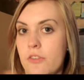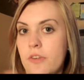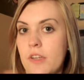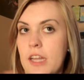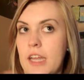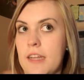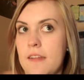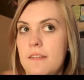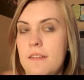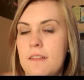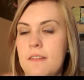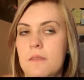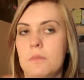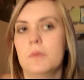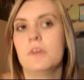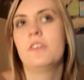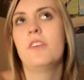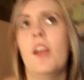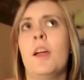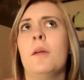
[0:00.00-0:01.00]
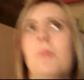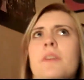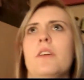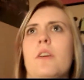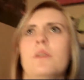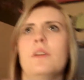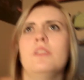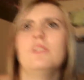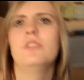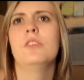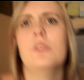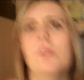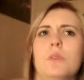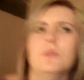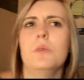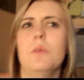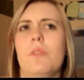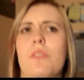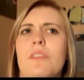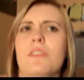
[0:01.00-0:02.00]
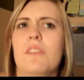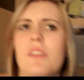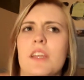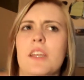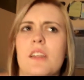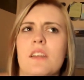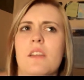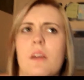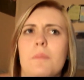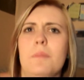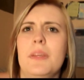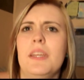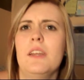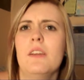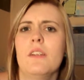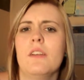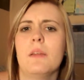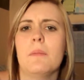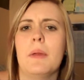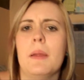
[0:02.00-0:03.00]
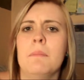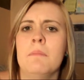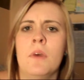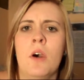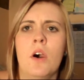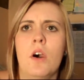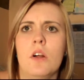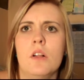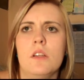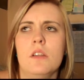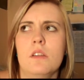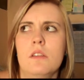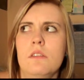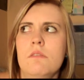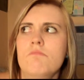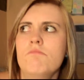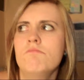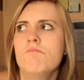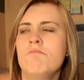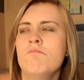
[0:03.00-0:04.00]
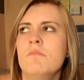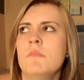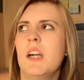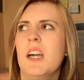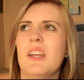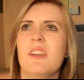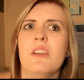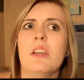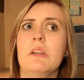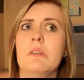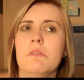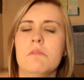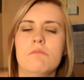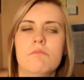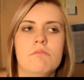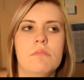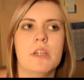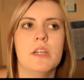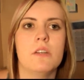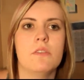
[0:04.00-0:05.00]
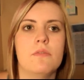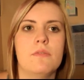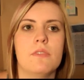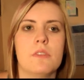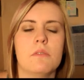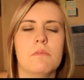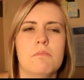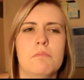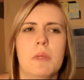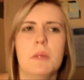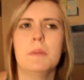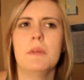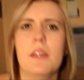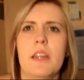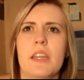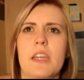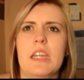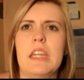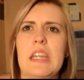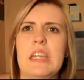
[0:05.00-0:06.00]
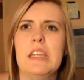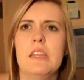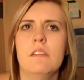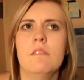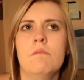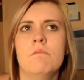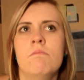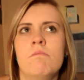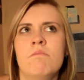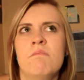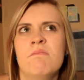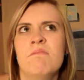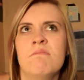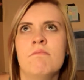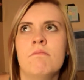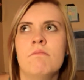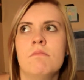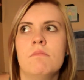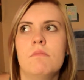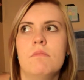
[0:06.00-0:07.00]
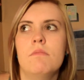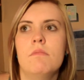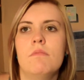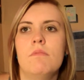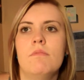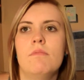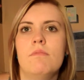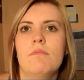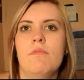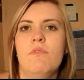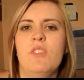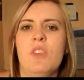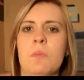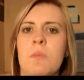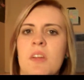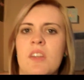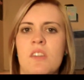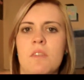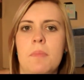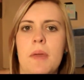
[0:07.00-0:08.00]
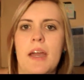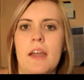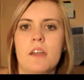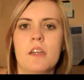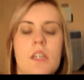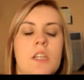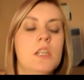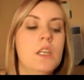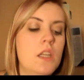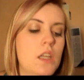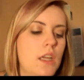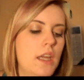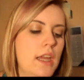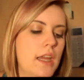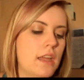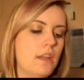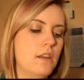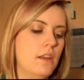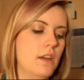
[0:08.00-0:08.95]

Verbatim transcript: for Less, which I've been going to since it appeared at my mall. I don't know how far, maybe like a few months back, and